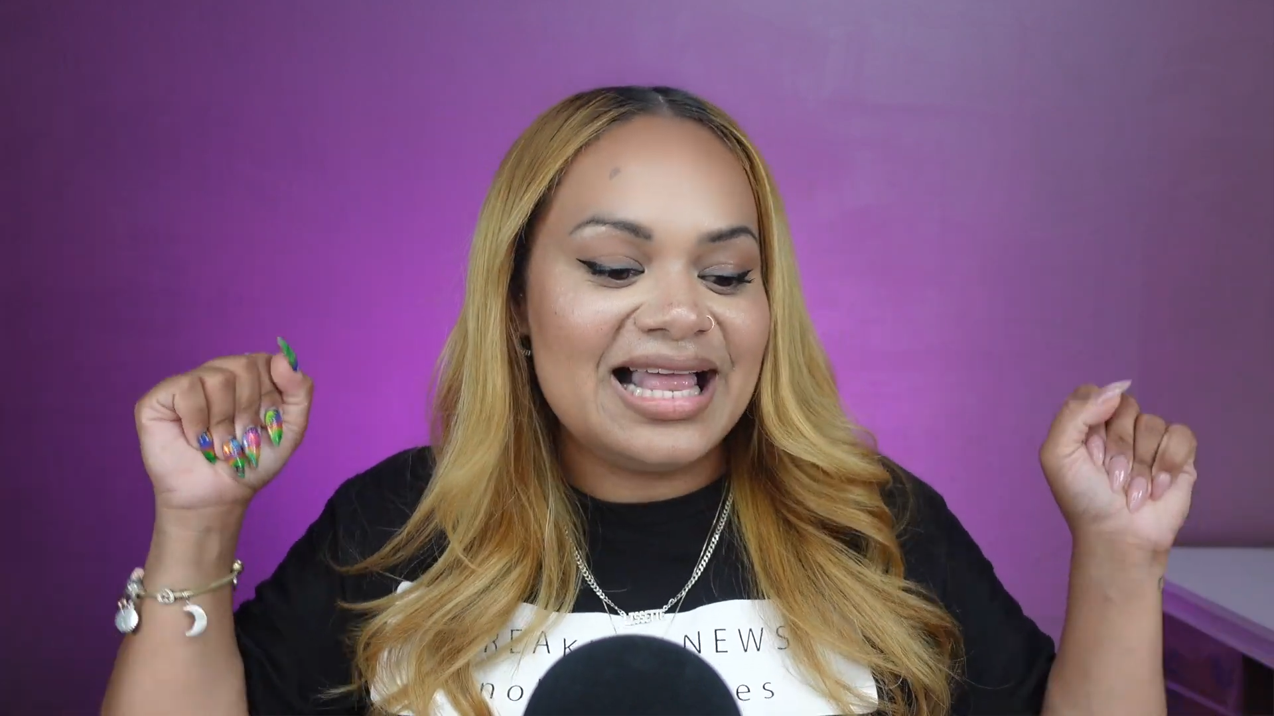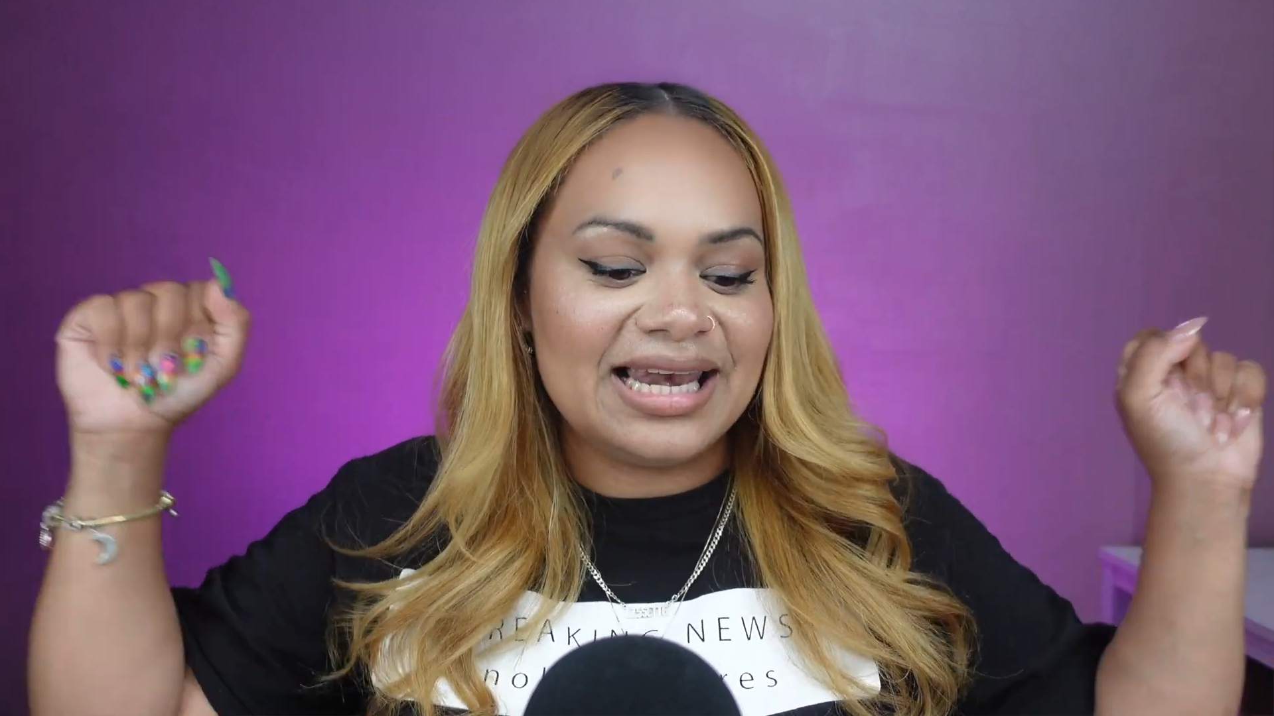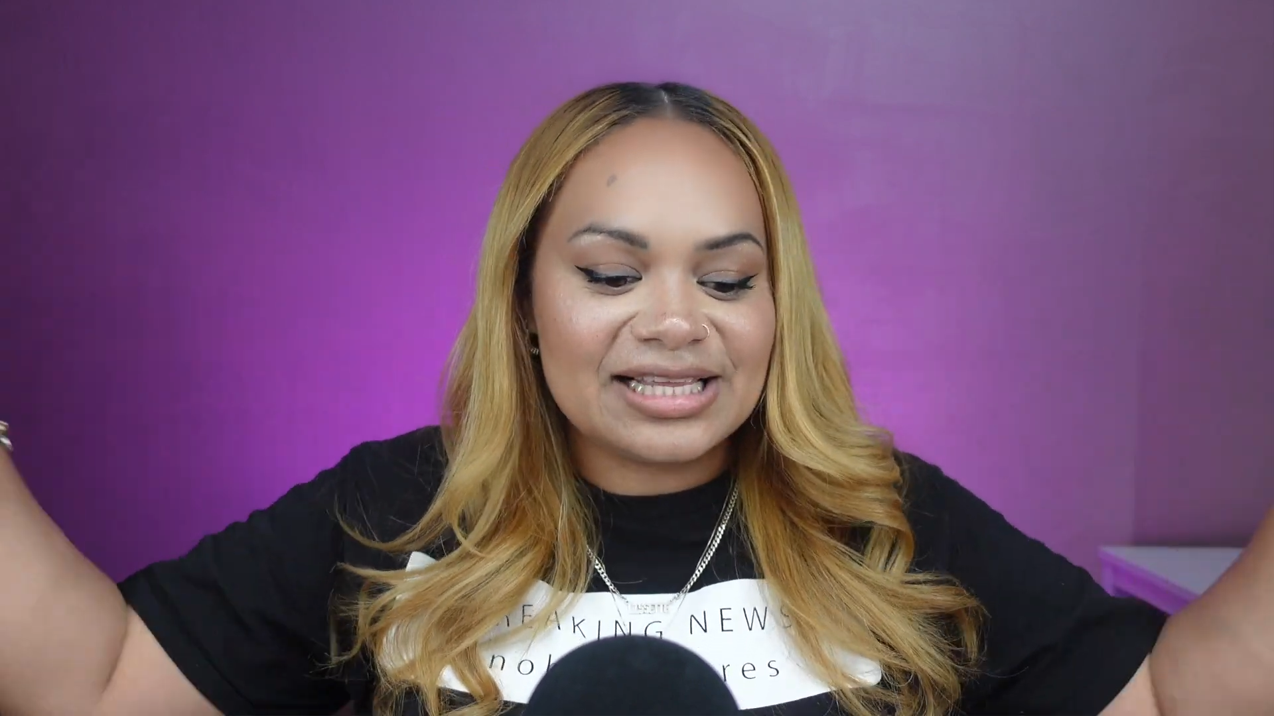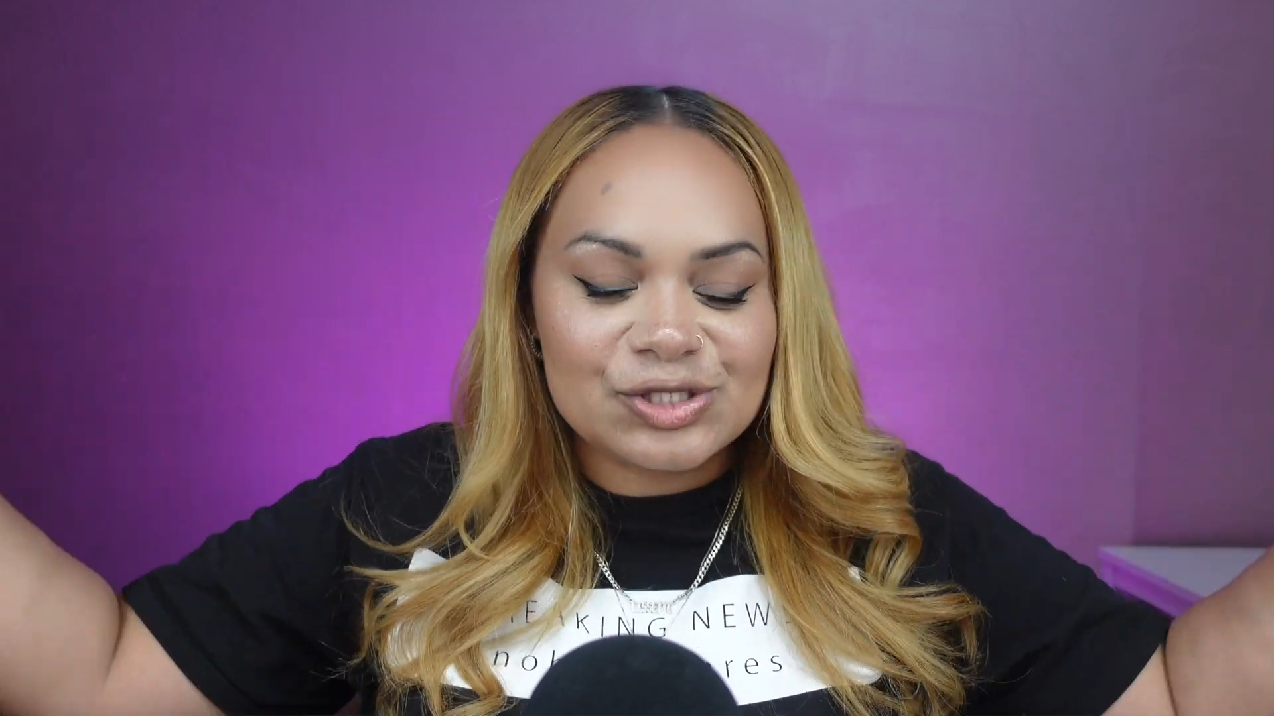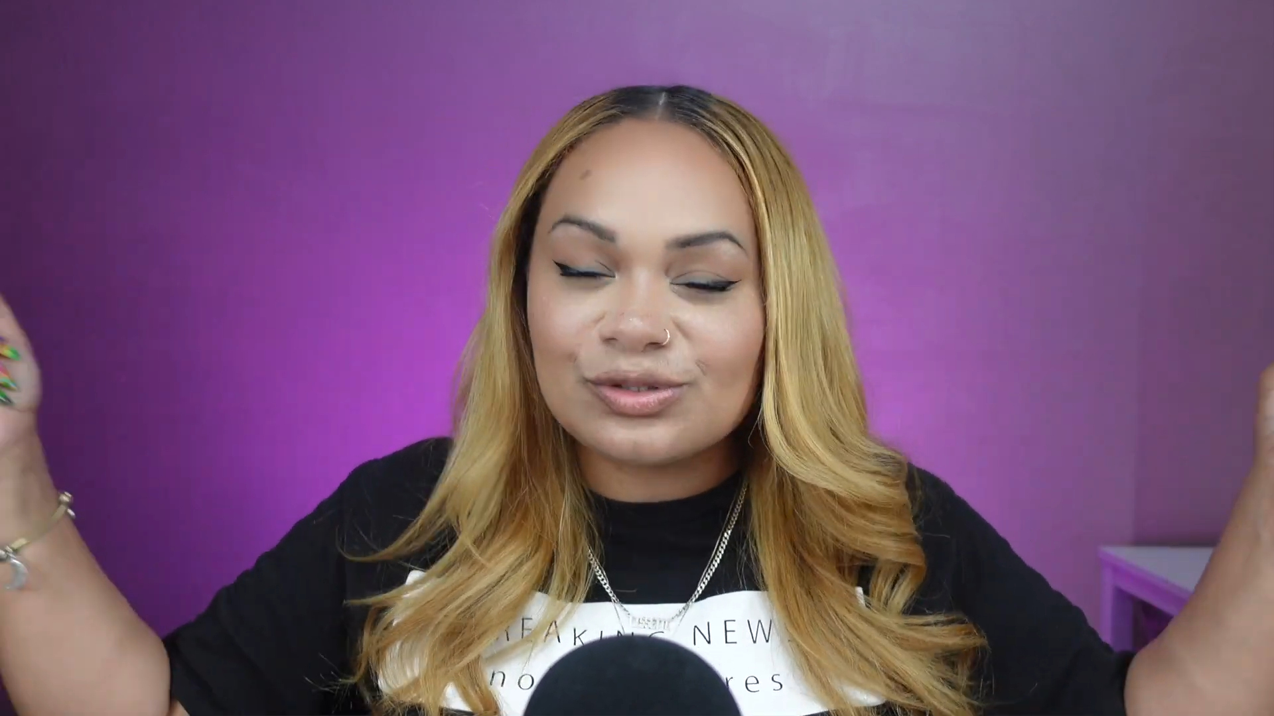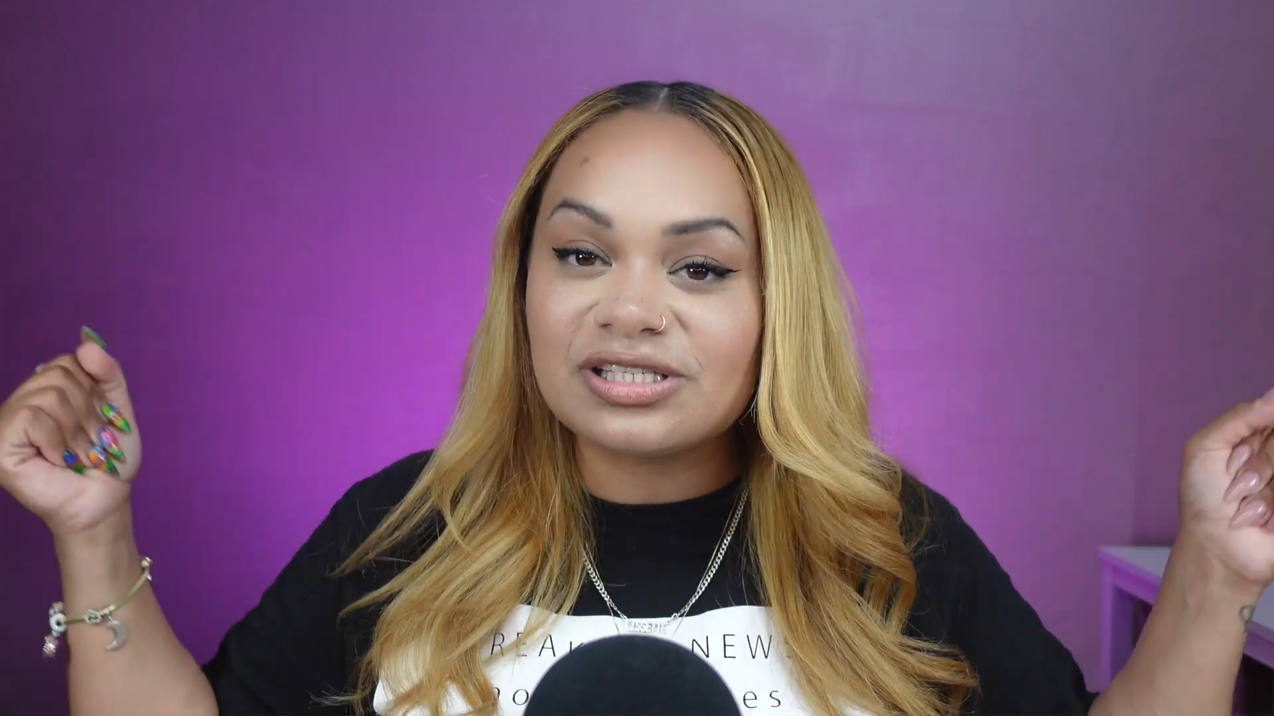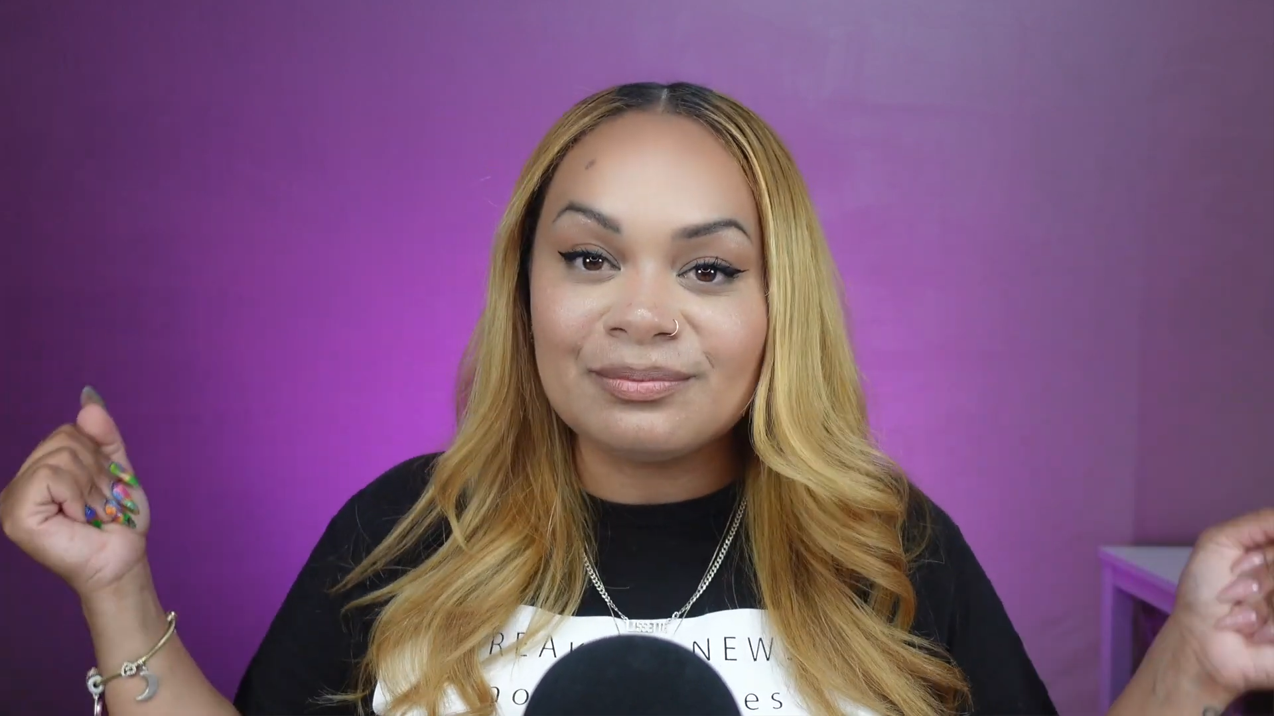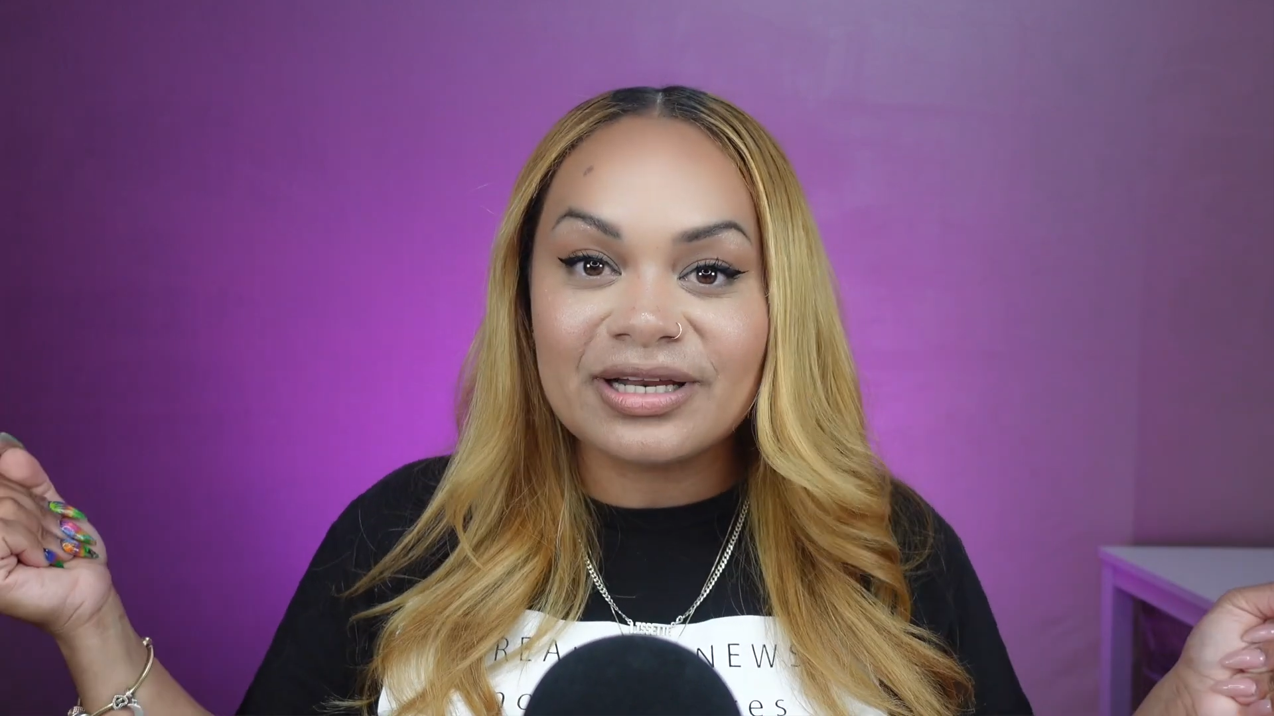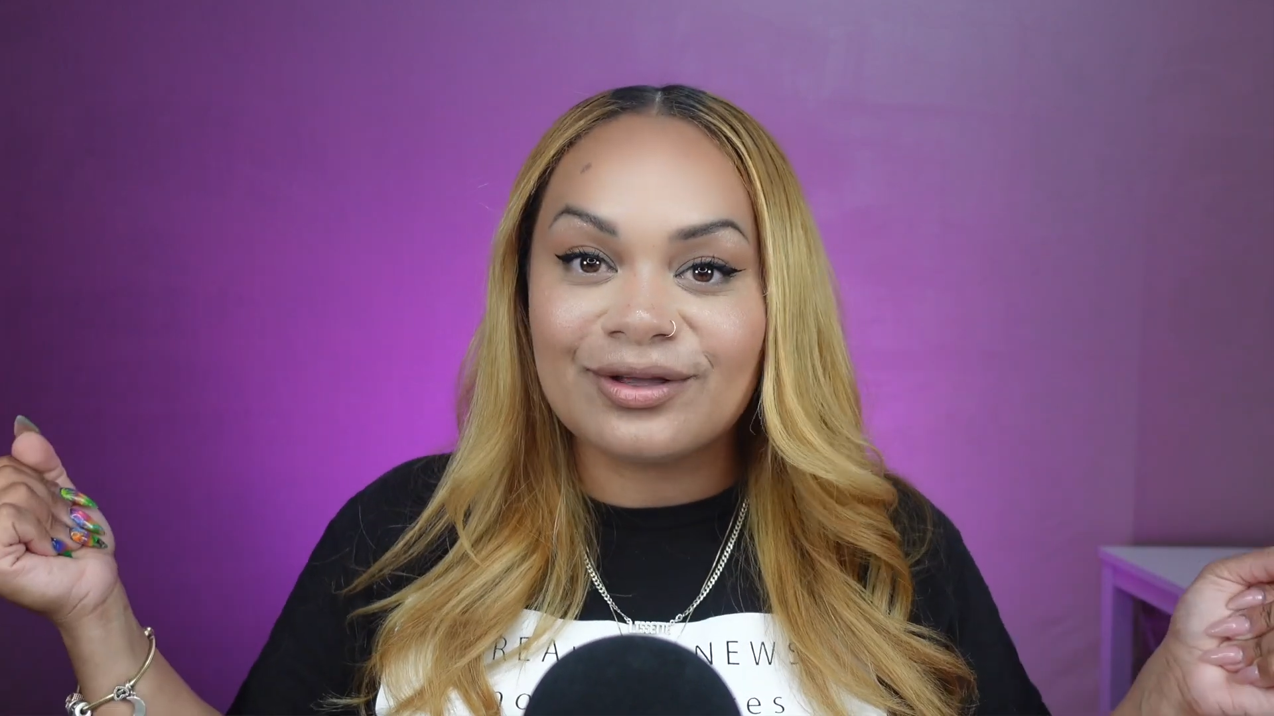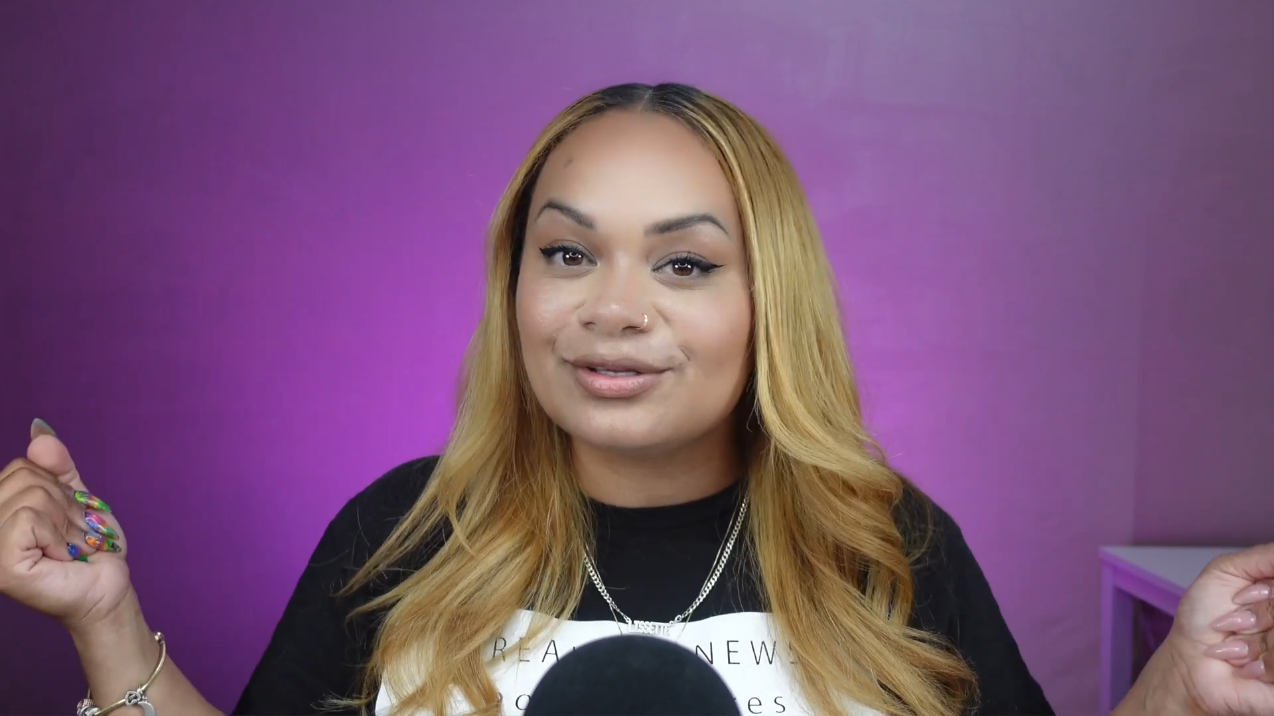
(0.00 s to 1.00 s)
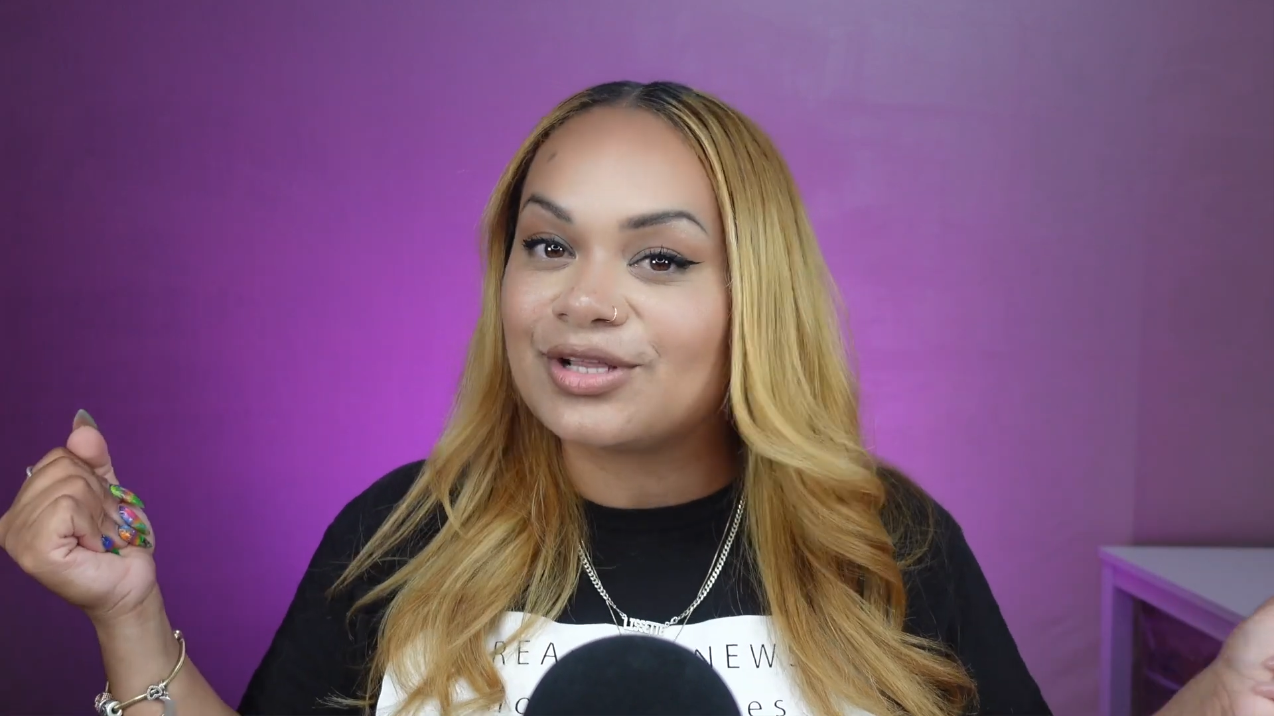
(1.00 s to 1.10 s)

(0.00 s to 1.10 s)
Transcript: let's do some nails.